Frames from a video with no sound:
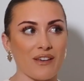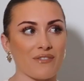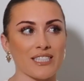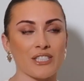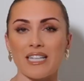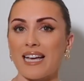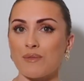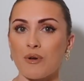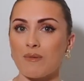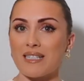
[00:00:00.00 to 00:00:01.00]
I've literally had
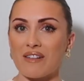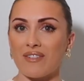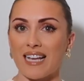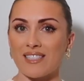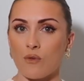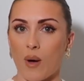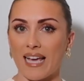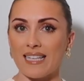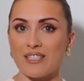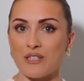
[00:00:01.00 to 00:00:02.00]
to pour myself a glass of
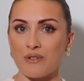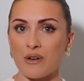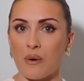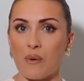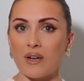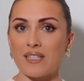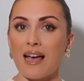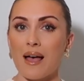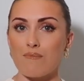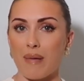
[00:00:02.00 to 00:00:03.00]
wine to record.
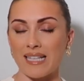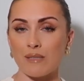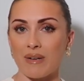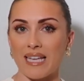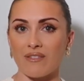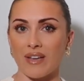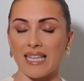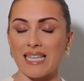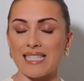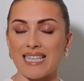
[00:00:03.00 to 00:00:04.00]
Best believe I
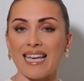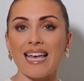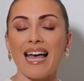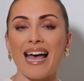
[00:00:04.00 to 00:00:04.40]
need it.